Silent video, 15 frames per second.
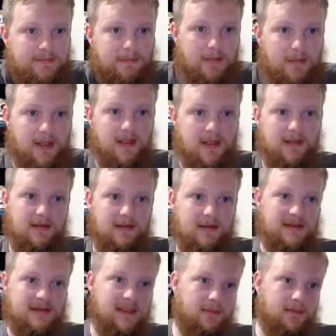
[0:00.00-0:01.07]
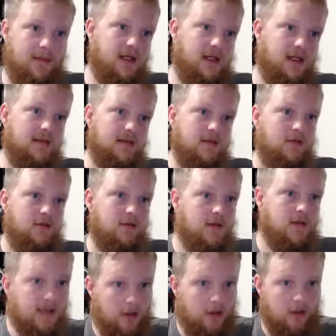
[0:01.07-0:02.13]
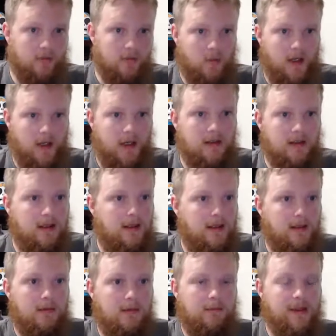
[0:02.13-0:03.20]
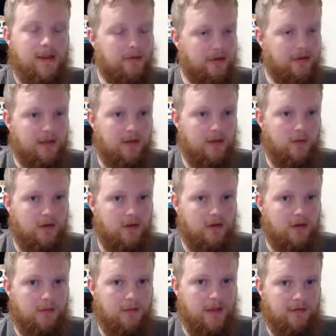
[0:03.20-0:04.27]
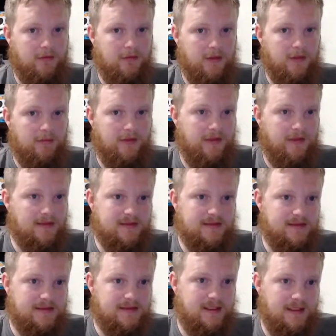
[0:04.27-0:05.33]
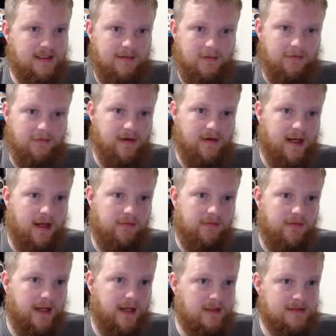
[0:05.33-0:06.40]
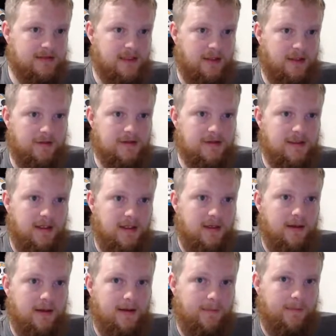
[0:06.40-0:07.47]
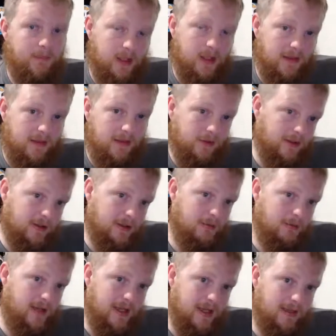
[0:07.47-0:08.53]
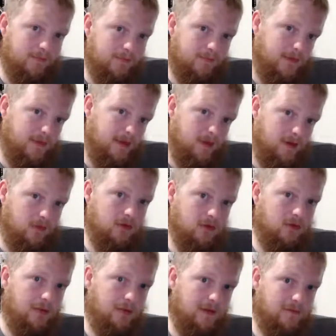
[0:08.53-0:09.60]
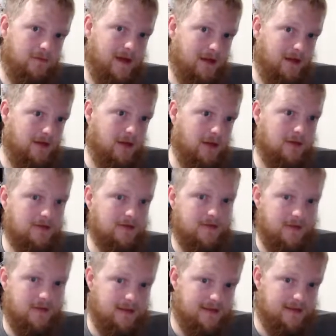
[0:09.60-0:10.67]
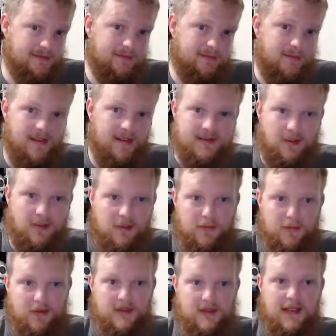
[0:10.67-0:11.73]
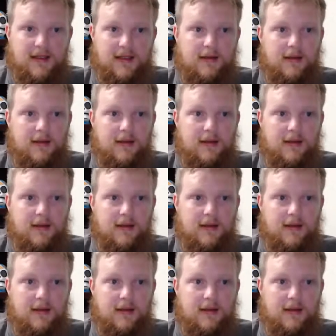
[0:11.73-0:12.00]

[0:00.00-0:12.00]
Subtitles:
mod, skin mod, or like armor mod. People are going to be willing to pay for it. Bethesda's going to give you $5,000, but they're going to make you pay $5 for this armor set.